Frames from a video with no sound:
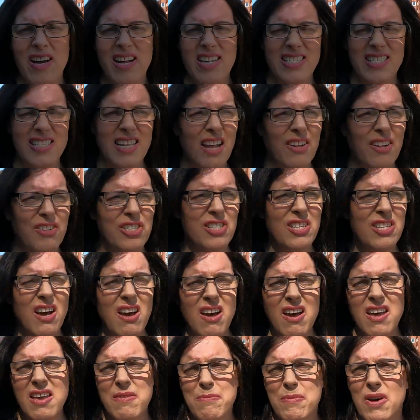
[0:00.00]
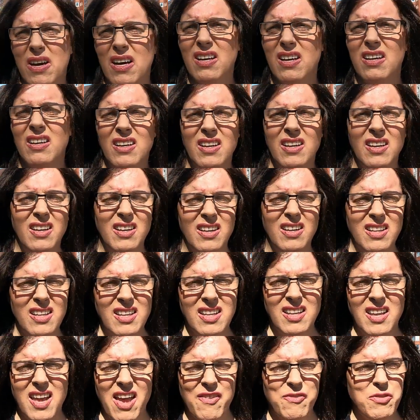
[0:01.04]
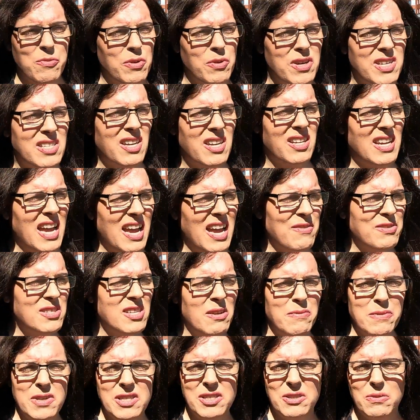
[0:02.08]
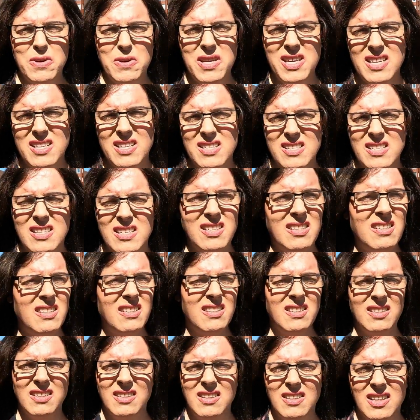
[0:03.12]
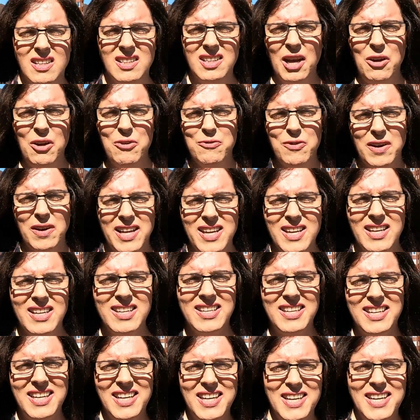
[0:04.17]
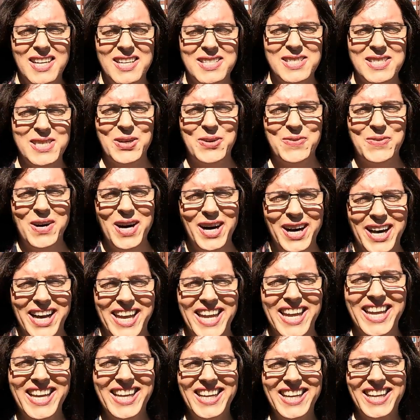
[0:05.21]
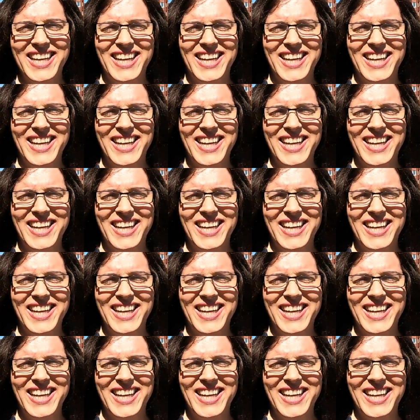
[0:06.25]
Well, it's lunchtime. Everybody's going to have something to eat. And hopefully, so am I.